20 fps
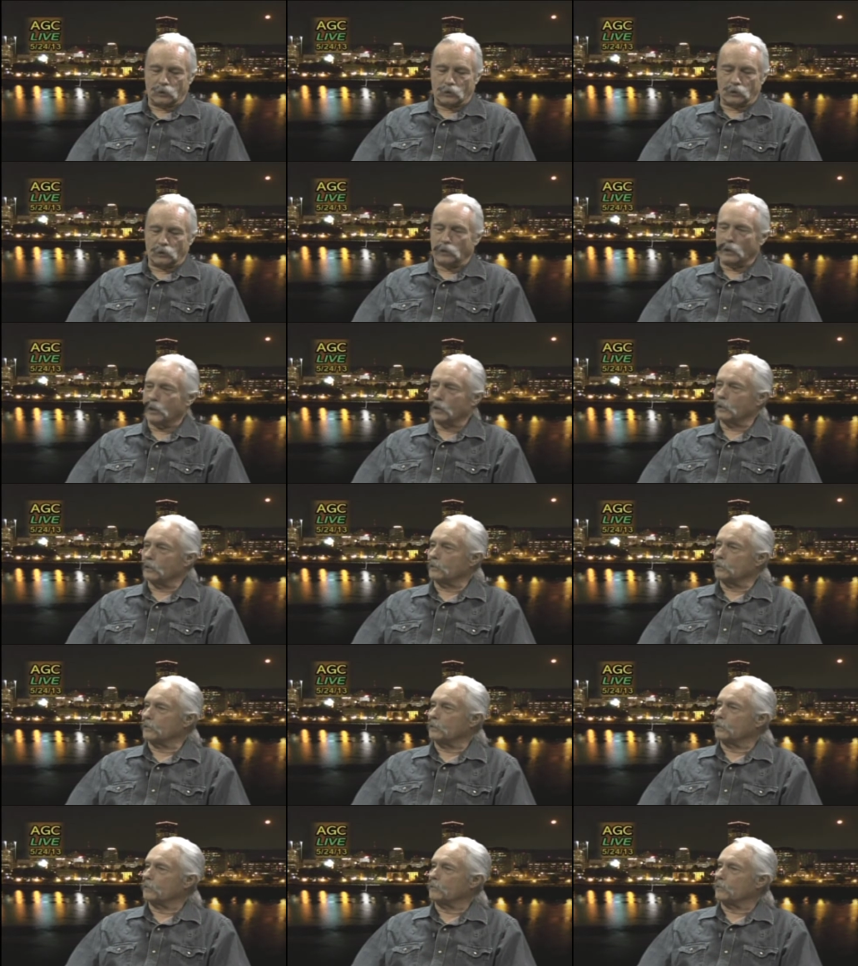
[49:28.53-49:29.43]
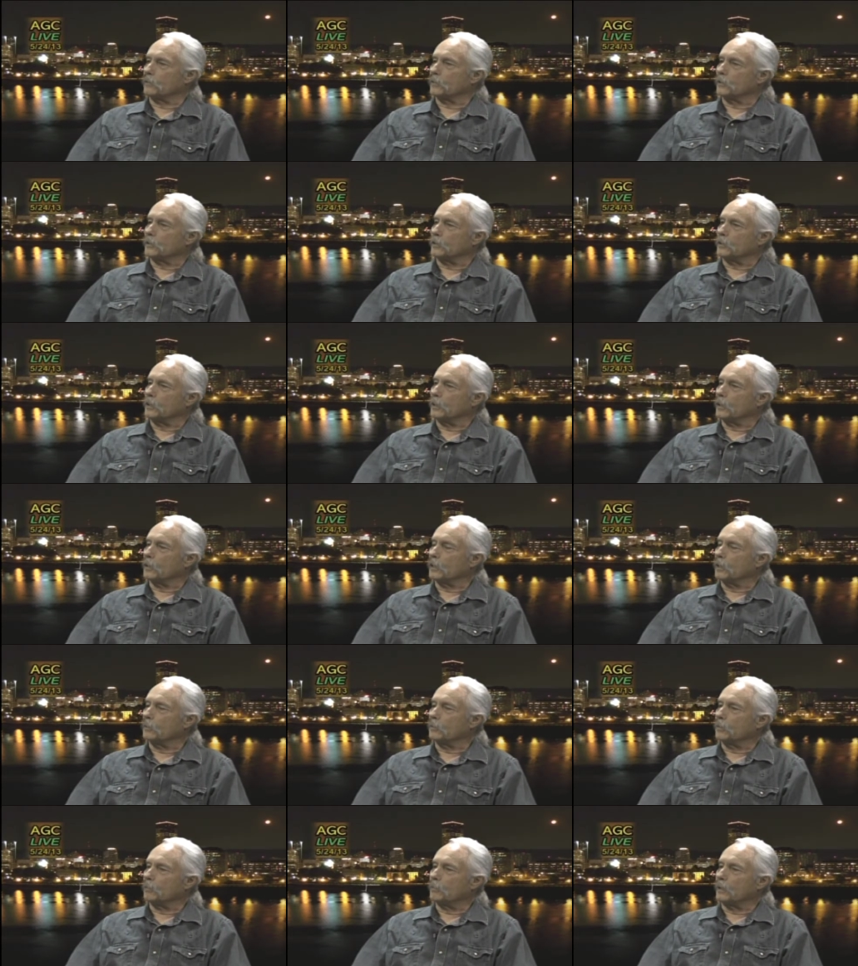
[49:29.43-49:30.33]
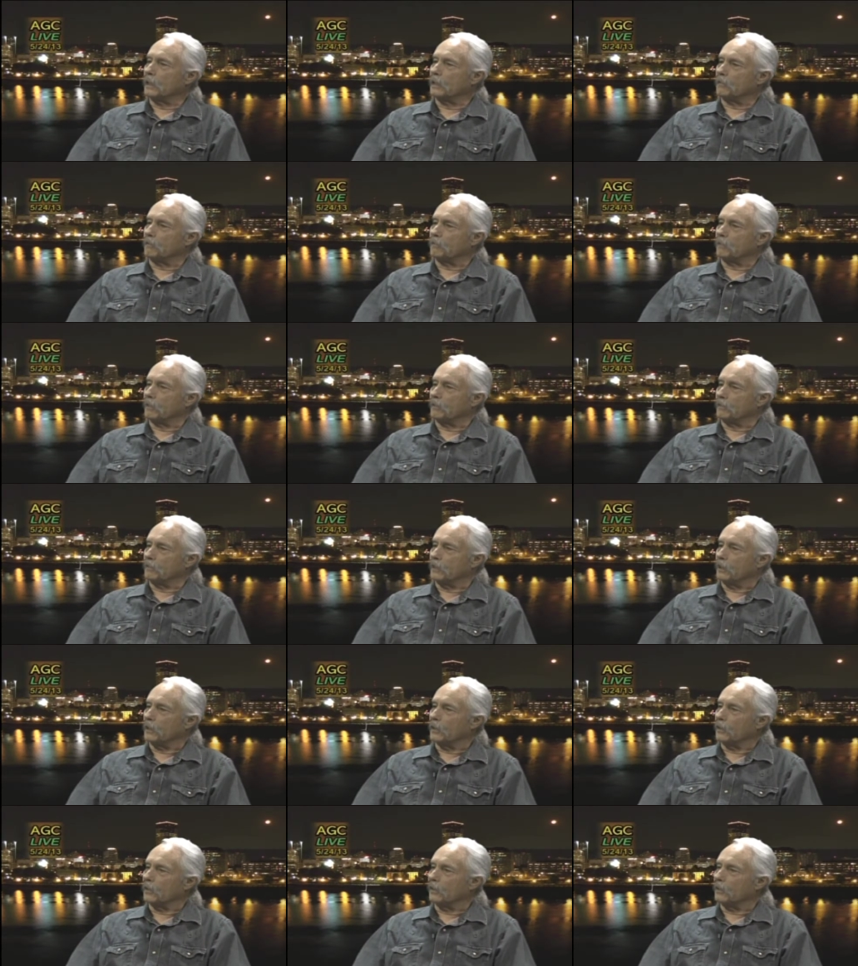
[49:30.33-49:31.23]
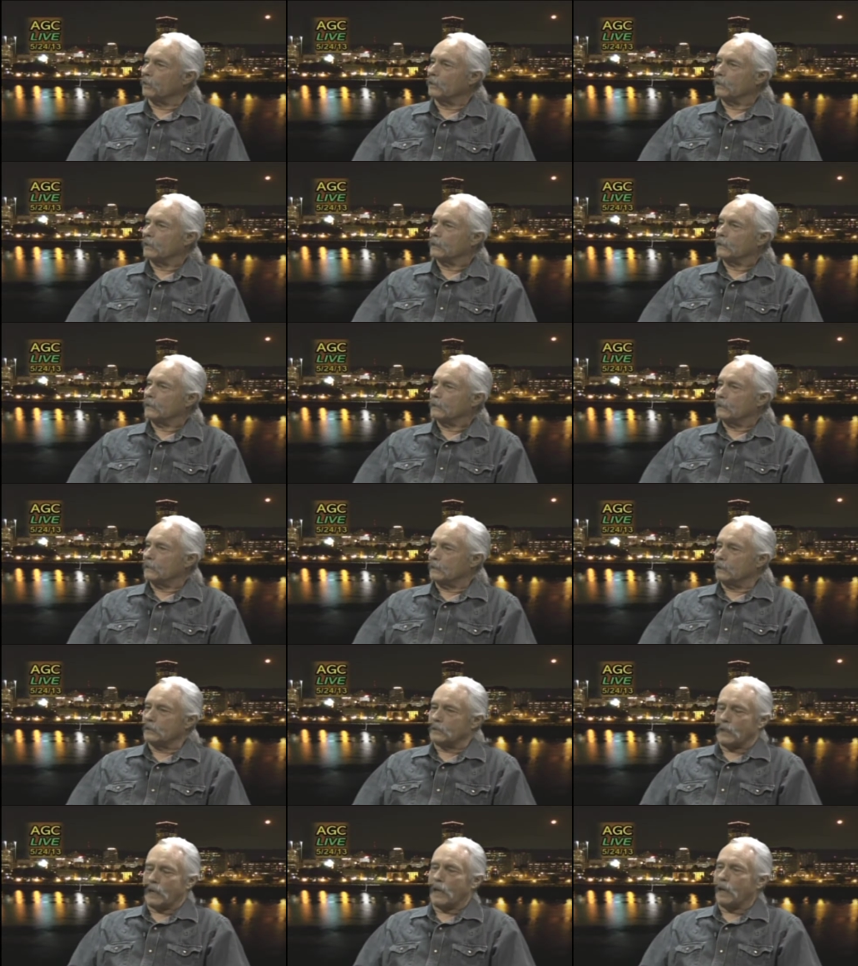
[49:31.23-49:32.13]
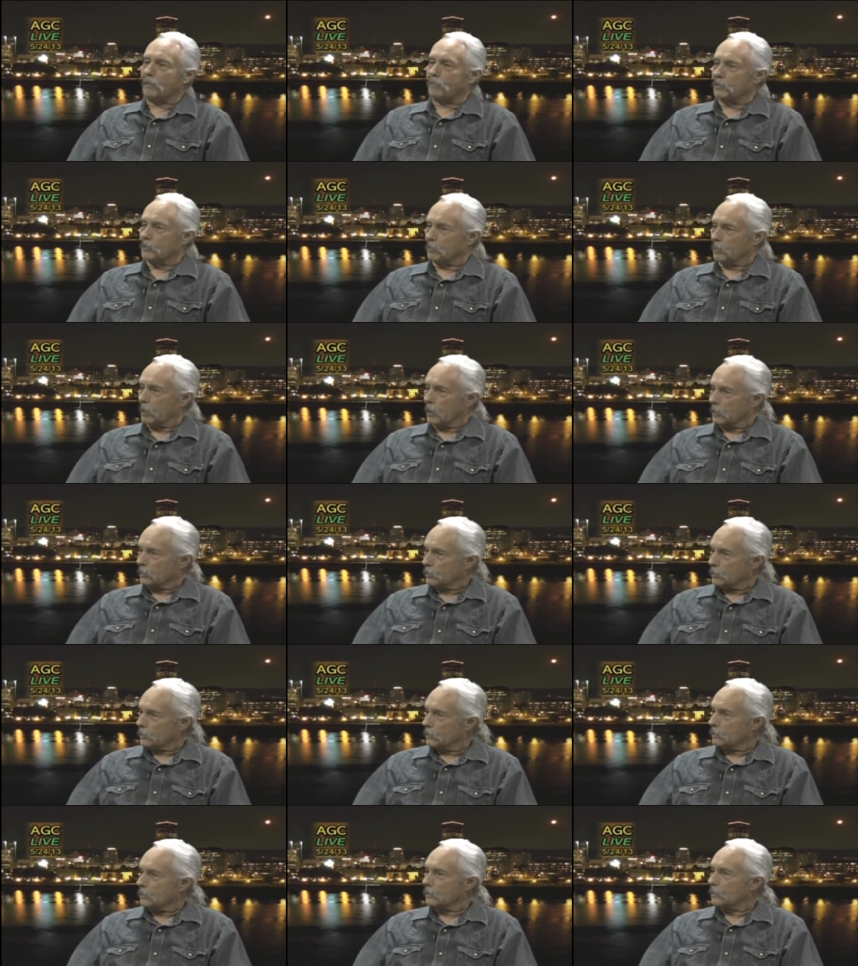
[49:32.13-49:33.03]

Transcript: your yields in the first year, but by the fifth year, it's half as much.